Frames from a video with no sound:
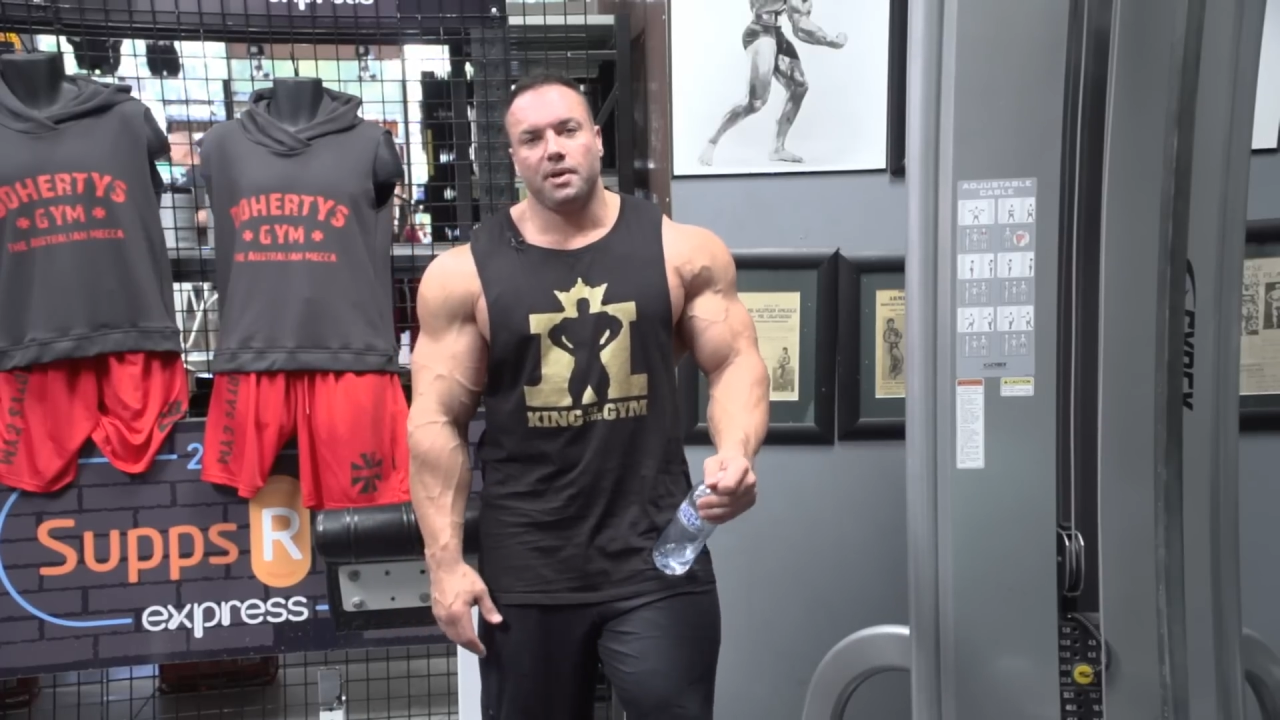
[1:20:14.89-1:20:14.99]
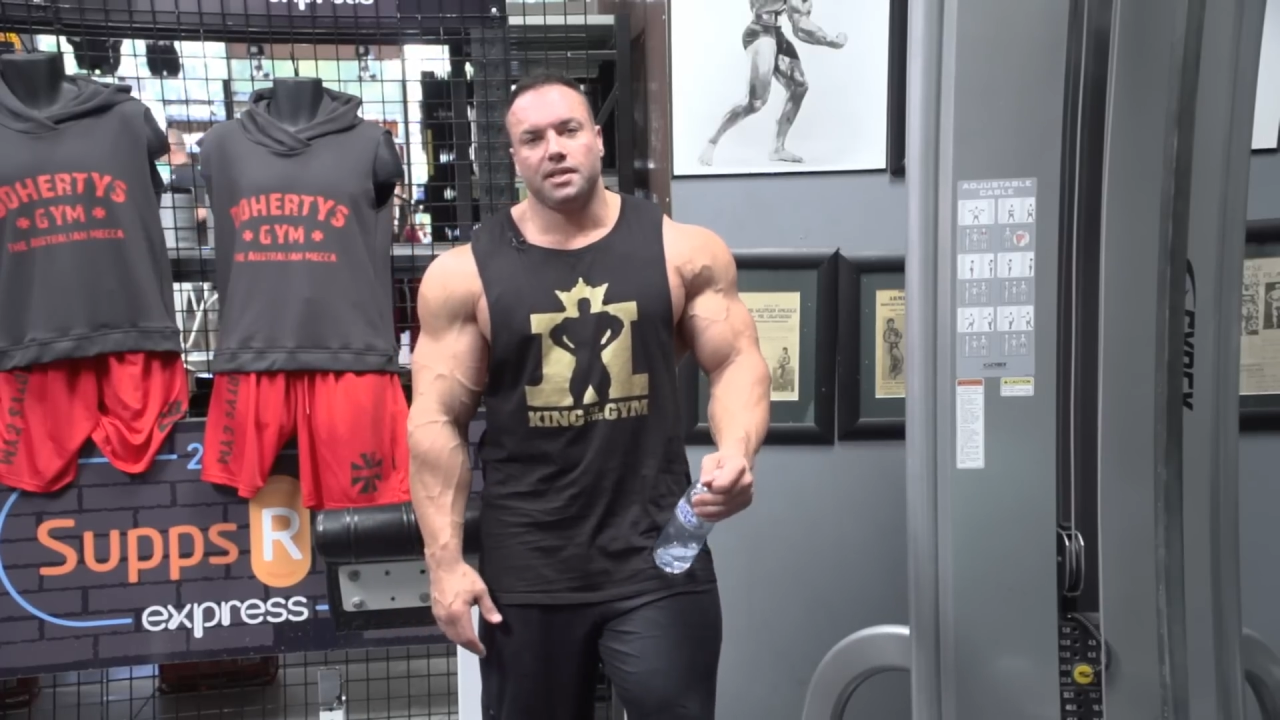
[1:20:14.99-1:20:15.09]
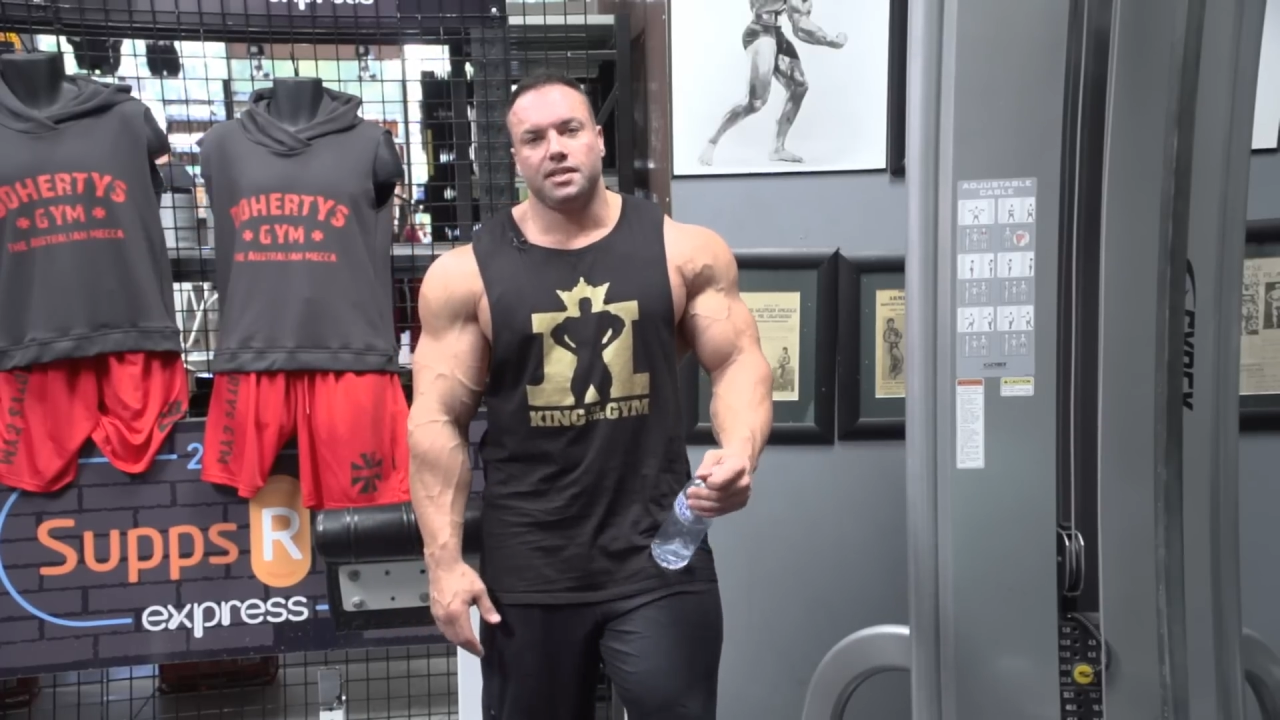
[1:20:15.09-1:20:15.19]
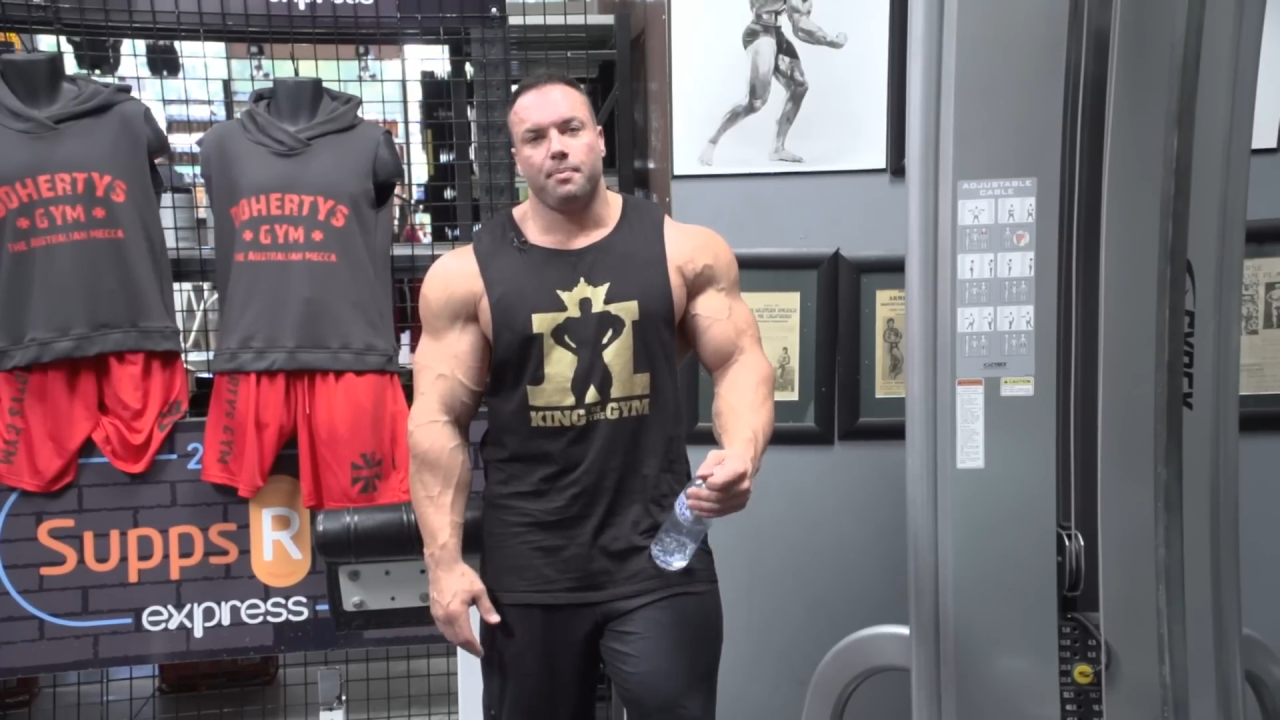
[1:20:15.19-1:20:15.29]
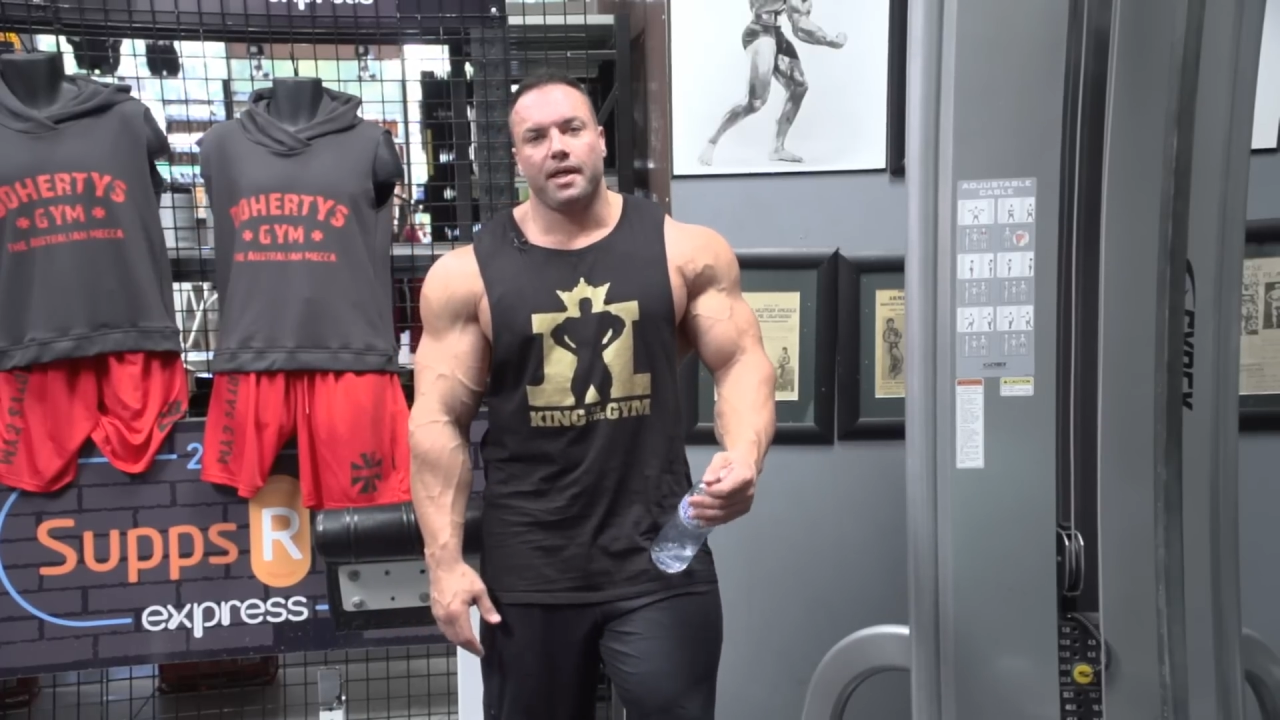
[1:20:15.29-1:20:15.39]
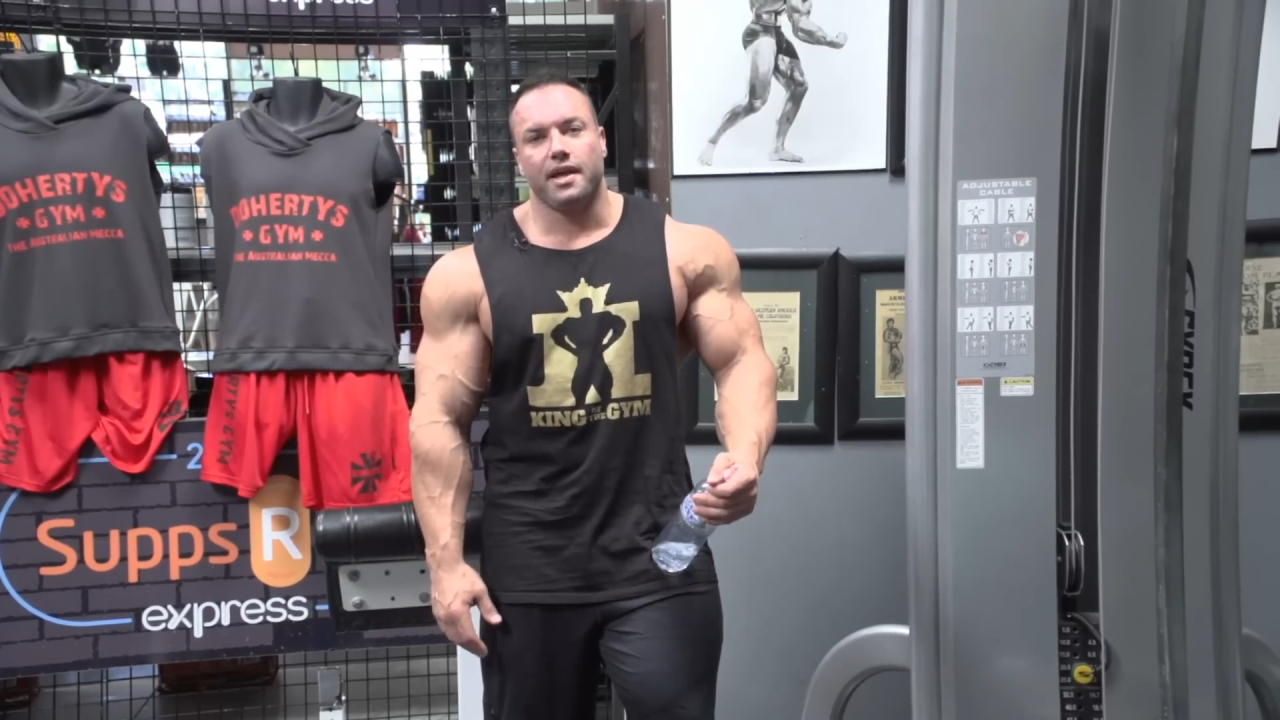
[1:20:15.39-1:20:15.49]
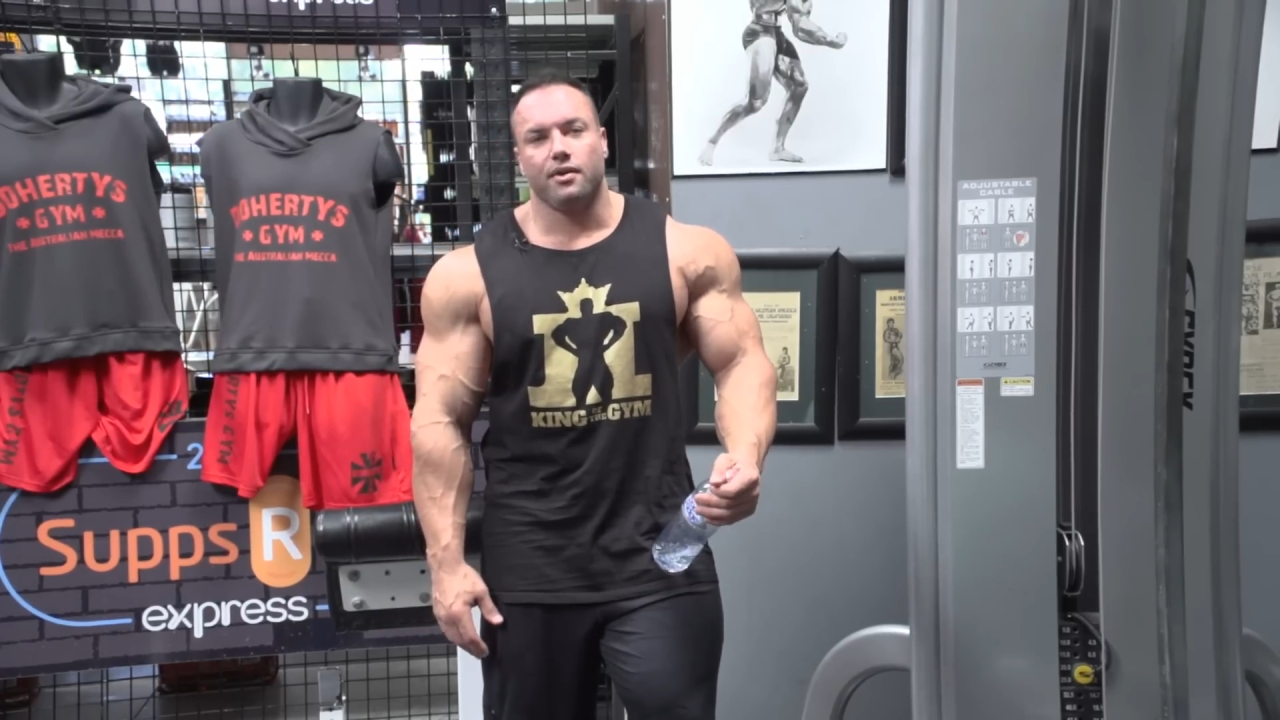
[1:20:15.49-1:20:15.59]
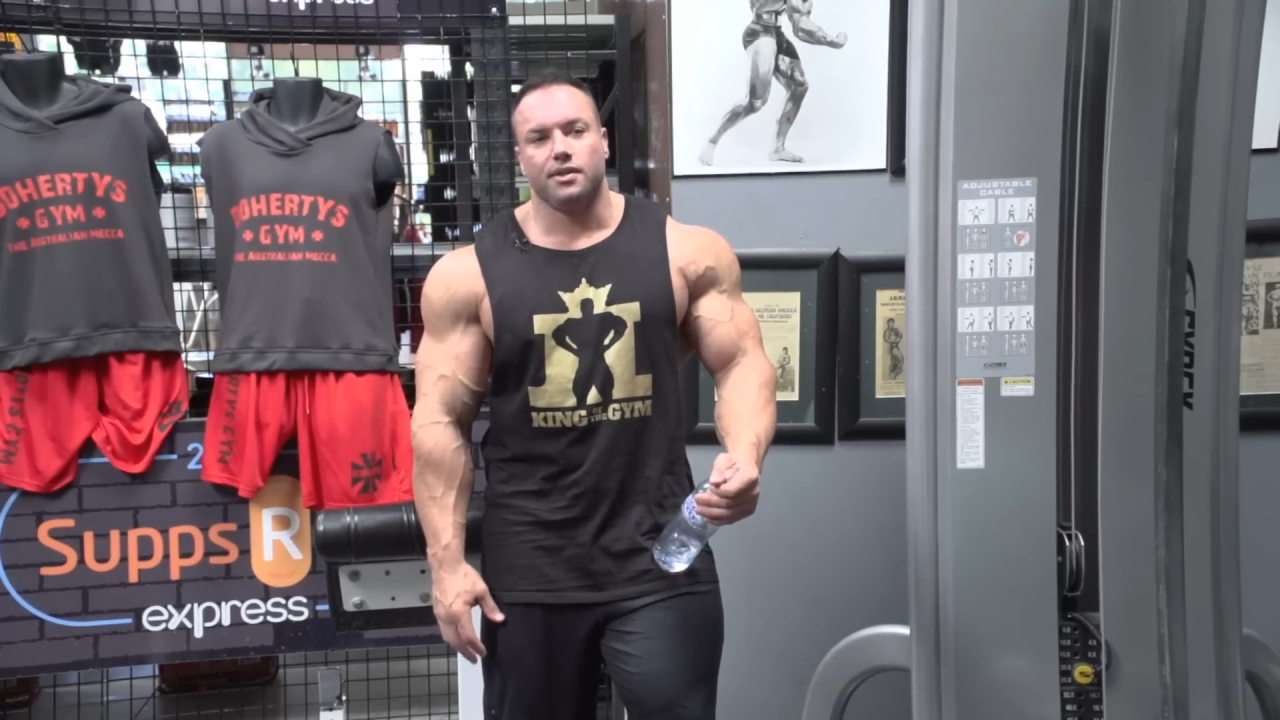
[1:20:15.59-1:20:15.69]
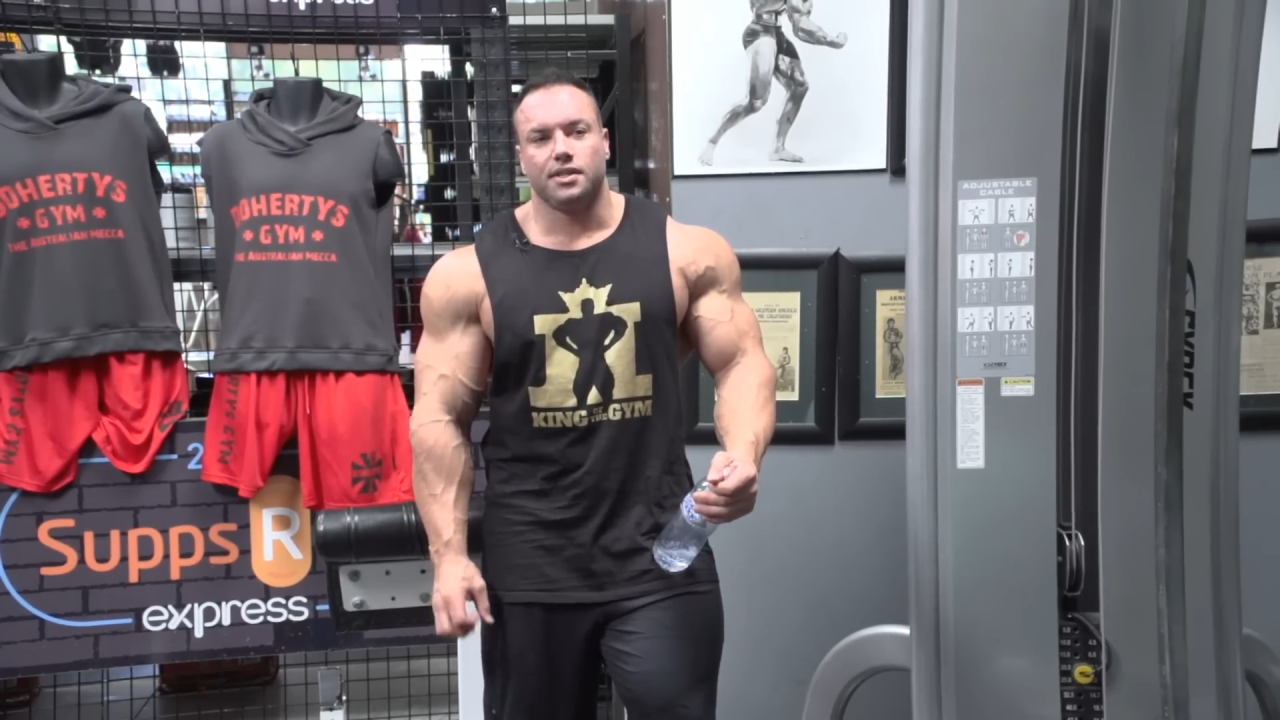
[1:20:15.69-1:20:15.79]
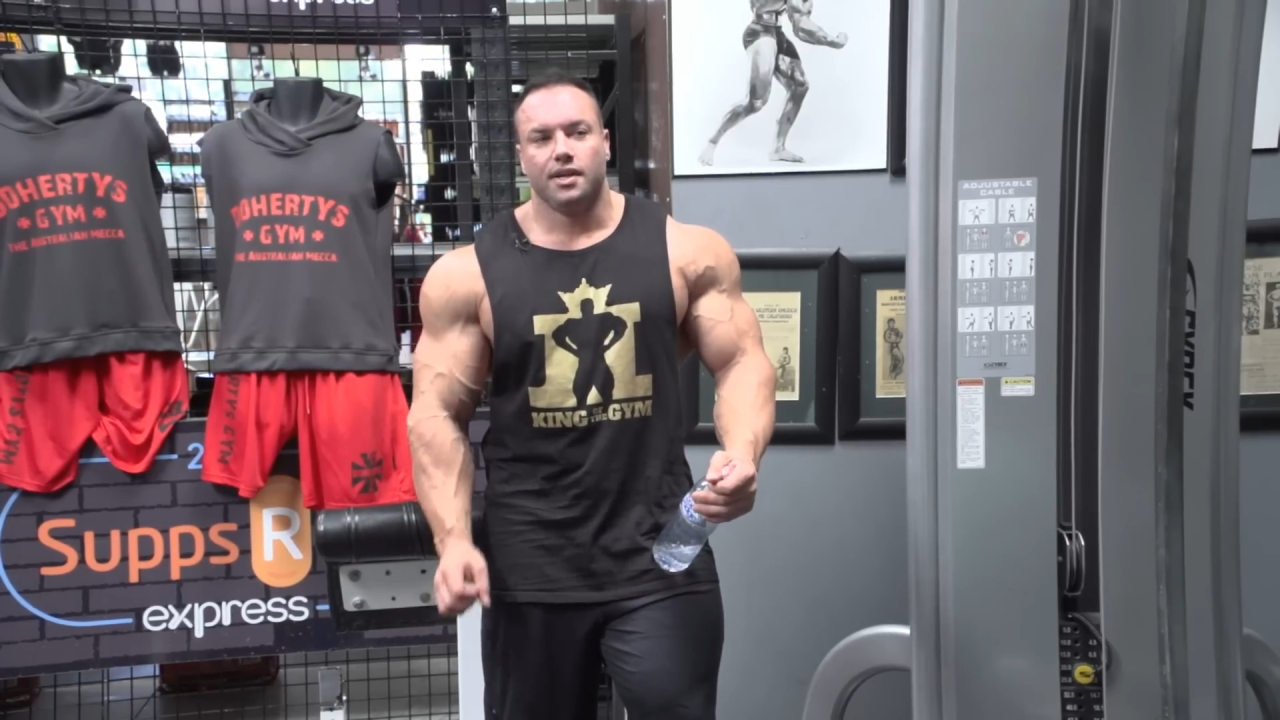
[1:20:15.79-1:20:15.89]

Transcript: biggest tip out there is